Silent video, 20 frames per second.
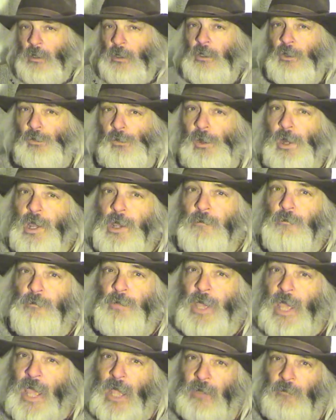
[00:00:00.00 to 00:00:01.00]

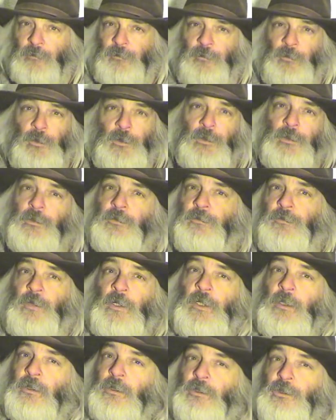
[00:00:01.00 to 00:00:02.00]
cram-packed full of
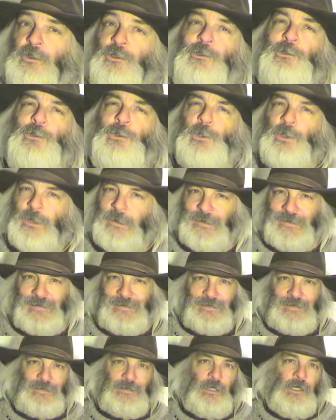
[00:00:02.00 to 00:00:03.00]

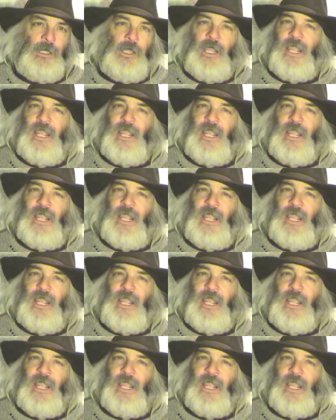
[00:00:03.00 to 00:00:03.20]
jewels,